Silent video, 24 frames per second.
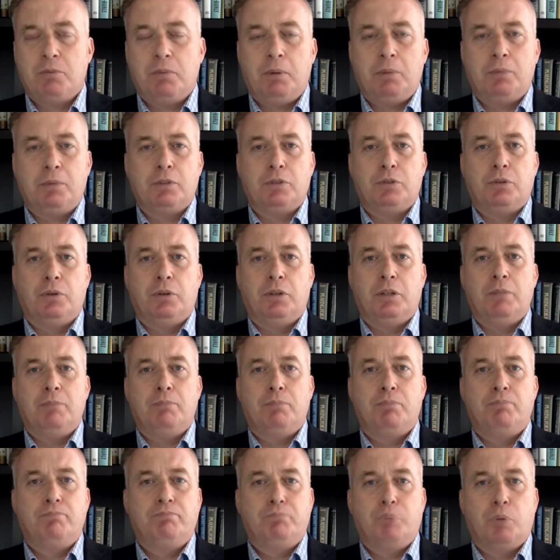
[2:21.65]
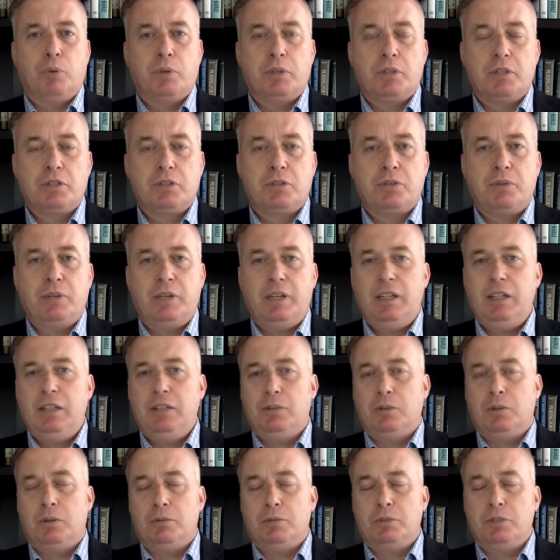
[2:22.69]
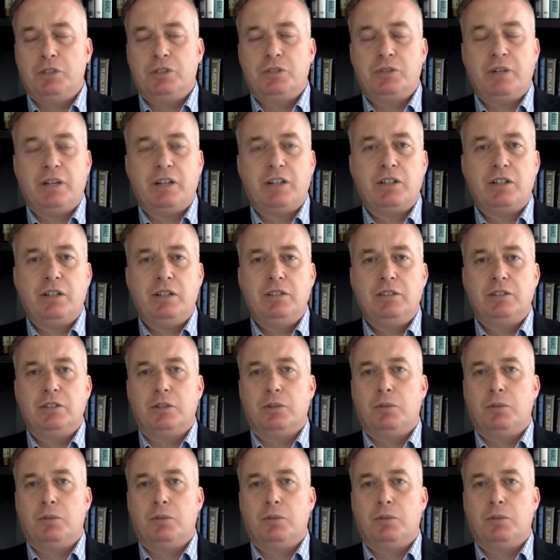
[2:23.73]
We were told that border screening or restrictions